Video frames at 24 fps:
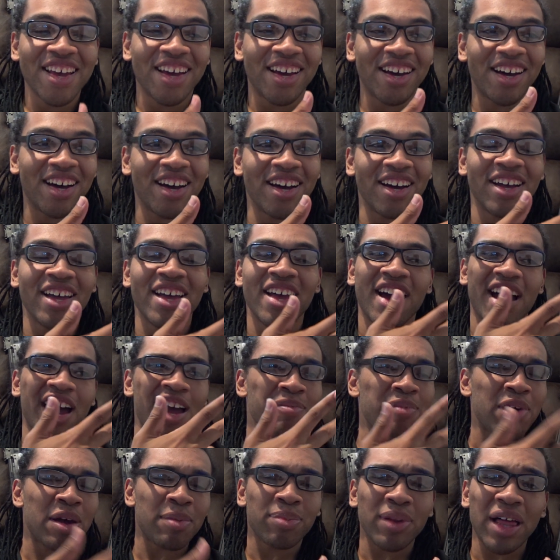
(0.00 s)
I
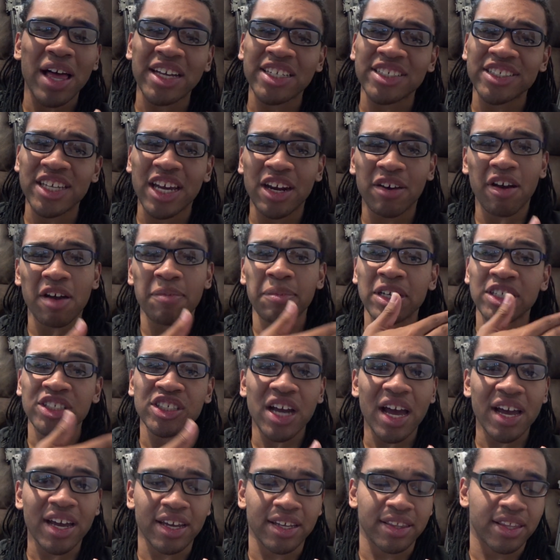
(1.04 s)
have my Black Shadow. I have my
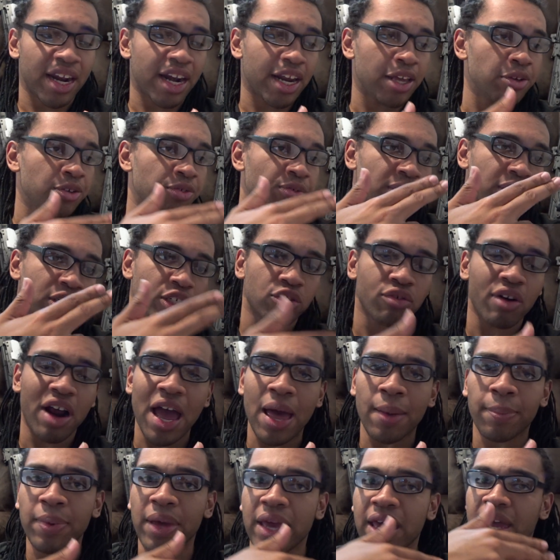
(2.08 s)
shotgun that I use for
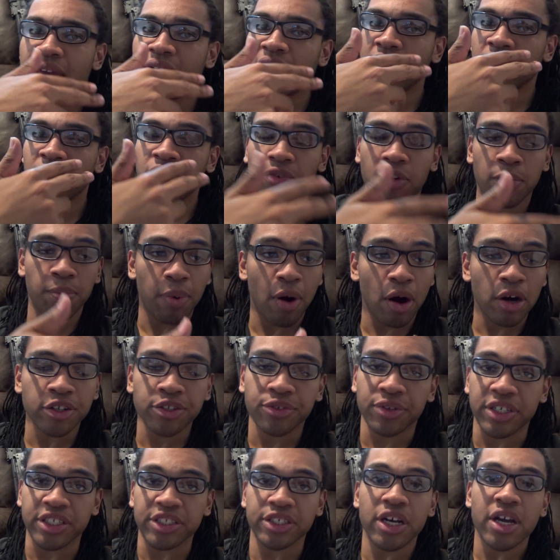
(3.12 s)
trap and for
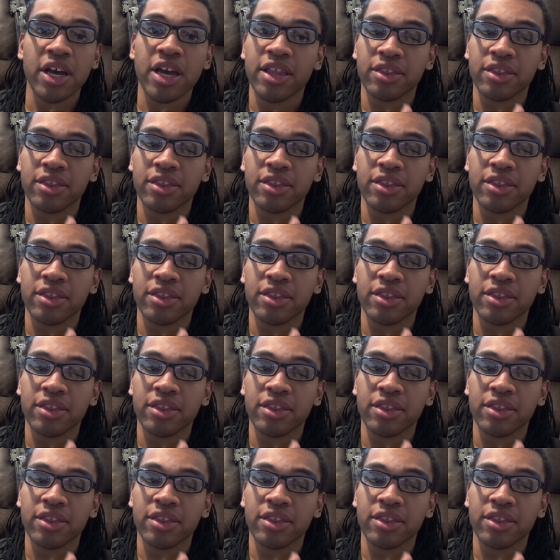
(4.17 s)
partridge.